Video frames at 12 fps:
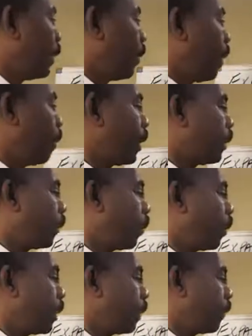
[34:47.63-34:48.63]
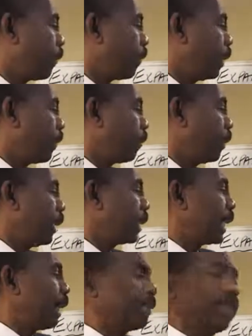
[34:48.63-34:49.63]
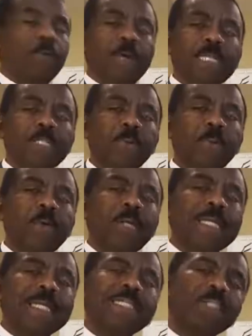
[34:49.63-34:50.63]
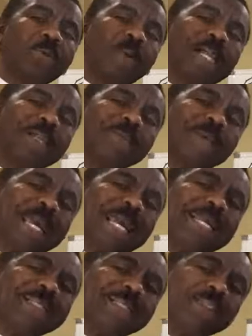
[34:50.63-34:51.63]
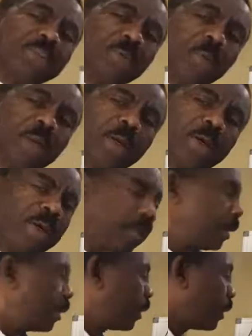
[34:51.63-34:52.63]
One more to go with the 3. 3 times 4x squared is 12x squared.